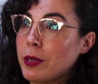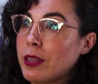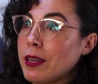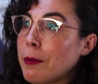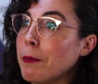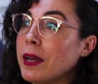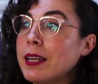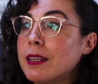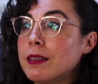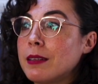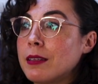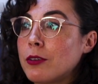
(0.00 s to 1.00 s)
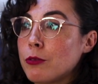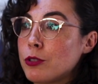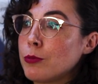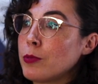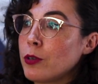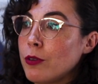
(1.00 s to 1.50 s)
we think might go
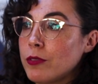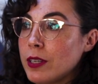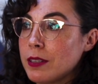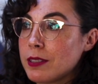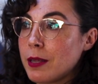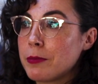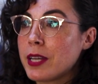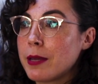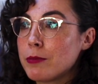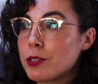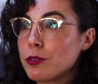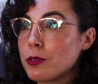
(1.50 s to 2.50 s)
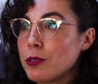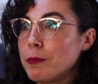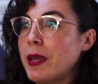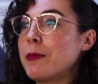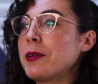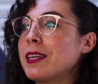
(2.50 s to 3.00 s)
supernova sometime
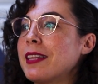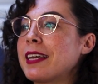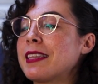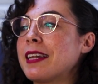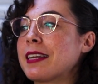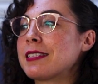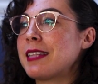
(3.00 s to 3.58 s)
soon, maybe in like the next